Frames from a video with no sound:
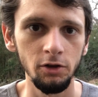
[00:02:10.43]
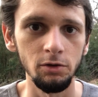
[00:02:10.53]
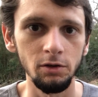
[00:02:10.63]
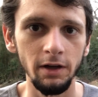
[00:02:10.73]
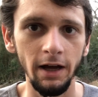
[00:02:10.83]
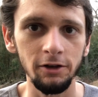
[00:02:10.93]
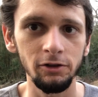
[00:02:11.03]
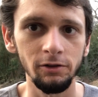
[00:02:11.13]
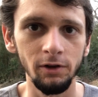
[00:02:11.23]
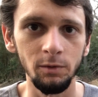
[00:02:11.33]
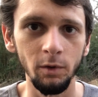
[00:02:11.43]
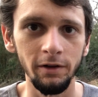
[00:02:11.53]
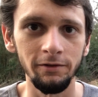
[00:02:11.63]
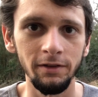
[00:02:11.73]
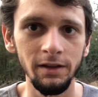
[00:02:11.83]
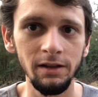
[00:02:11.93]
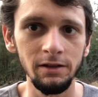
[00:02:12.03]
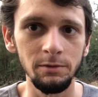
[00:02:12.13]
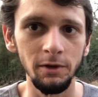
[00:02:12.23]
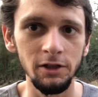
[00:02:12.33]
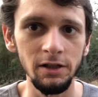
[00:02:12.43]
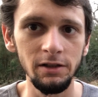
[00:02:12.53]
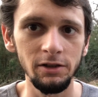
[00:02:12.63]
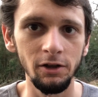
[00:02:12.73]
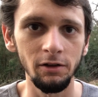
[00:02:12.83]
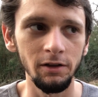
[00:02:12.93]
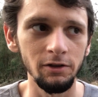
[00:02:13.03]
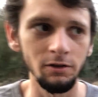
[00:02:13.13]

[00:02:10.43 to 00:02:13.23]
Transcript: you can actually run one of these much easier than